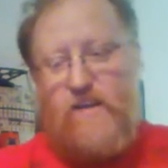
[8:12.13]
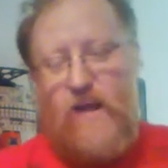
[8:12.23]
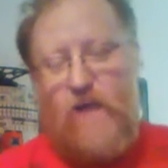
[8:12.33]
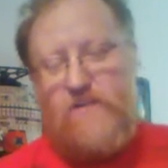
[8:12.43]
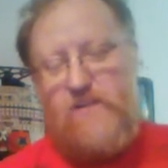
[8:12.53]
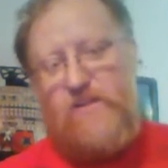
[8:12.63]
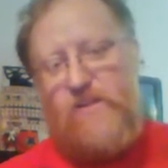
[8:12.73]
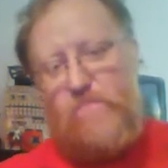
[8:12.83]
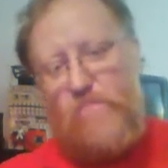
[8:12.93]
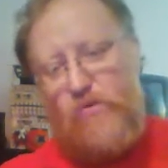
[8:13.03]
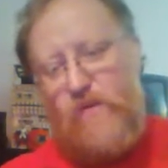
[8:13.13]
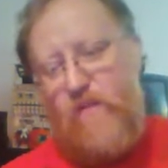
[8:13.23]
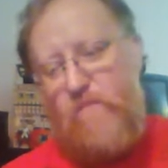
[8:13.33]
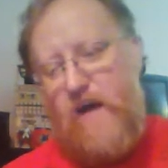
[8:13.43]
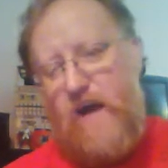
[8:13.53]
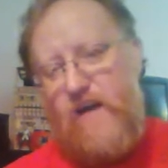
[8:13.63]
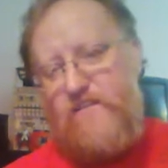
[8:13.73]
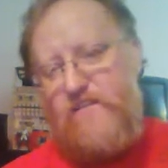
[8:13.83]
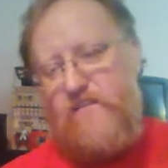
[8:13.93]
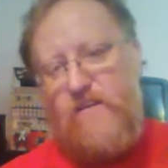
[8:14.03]
and I was actually going to pull it out of the
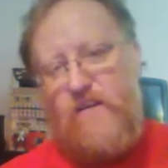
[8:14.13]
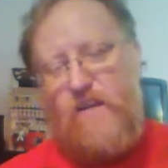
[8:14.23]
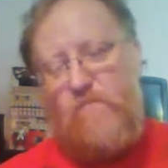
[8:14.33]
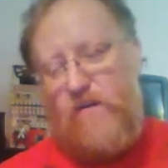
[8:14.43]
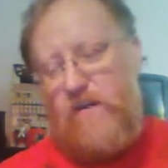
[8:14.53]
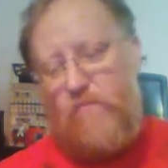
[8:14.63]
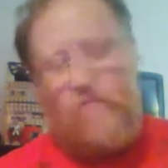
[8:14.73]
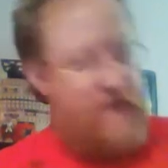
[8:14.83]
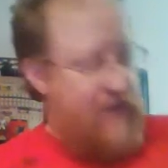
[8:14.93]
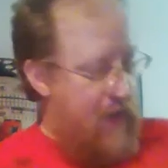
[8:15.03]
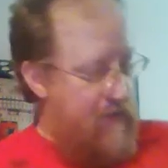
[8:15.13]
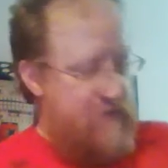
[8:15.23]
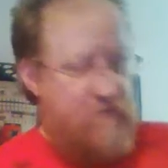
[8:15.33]
box and bring it up in my comics,